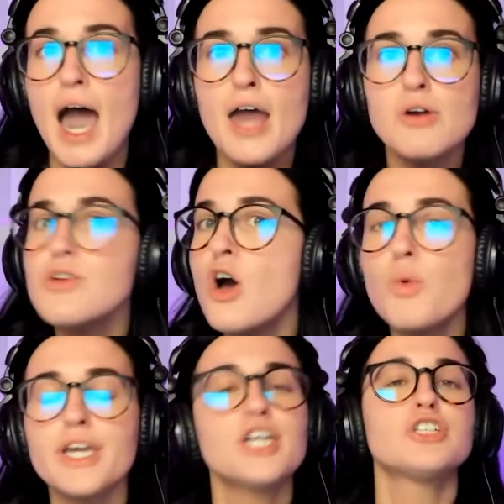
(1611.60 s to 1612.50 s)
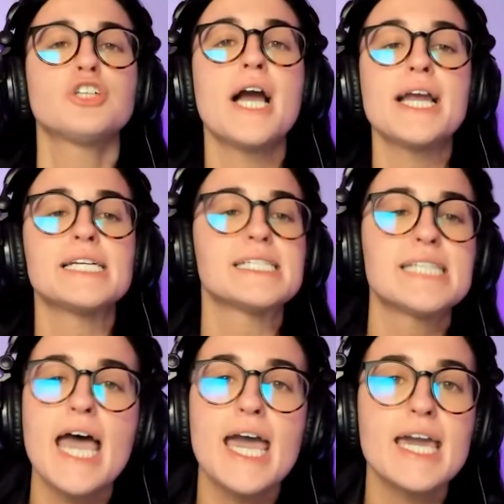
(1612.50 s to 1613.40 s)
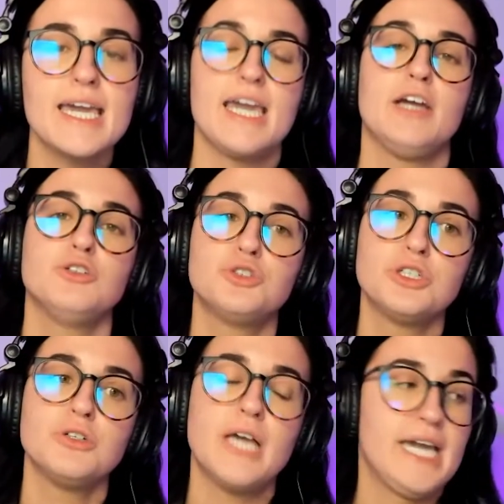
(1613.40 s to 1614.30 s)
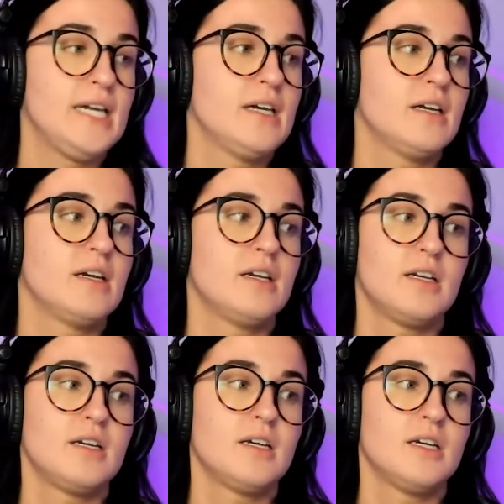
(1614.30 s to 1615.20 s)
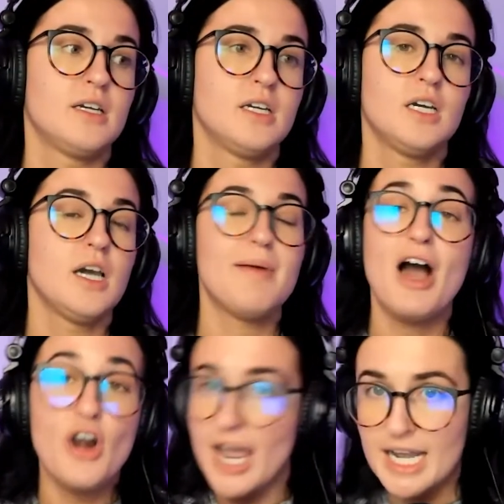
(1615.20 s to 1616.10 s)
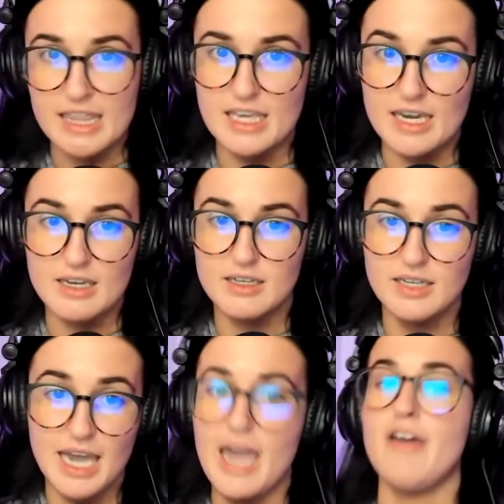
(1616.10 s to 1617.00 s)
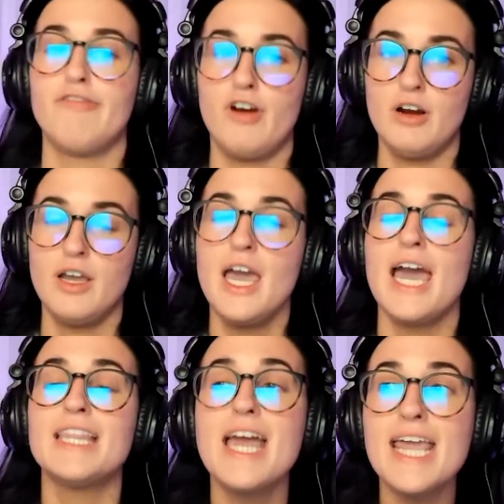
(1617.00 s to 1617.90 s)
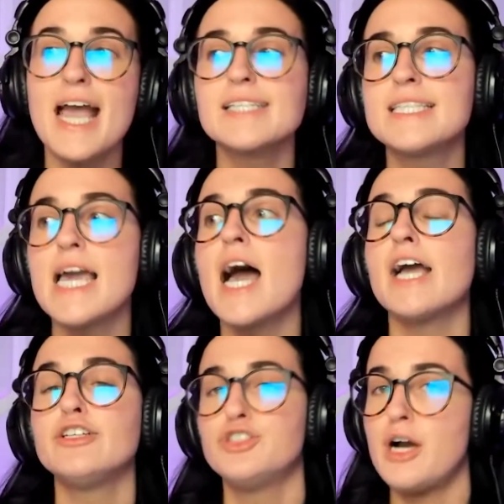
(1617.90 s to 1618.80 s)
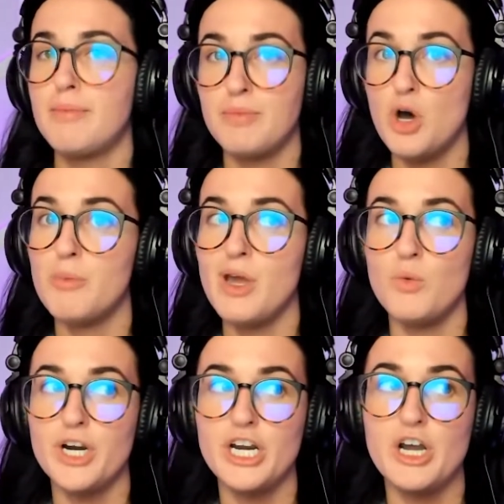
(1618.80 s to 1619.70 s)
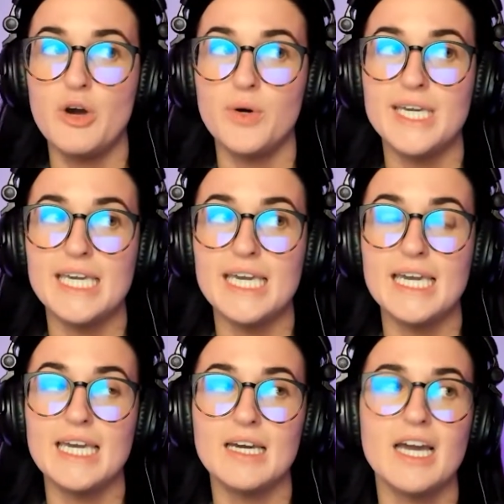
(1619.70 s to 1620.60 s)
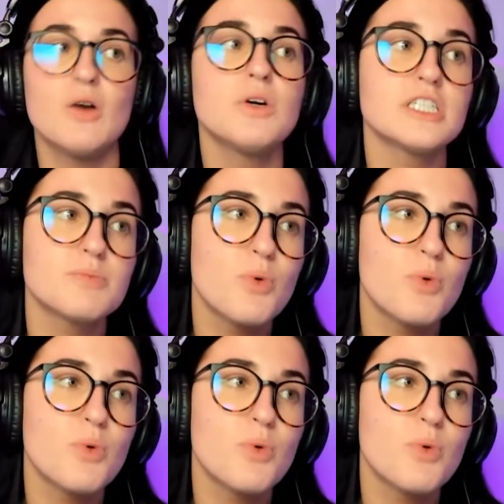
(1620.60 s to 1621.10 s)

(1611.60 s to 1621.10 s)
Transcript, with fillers: I don't know what you're trying to say, Andrew, like about anything ever. And then he has the eye drop moment where, you know, he, I don't want to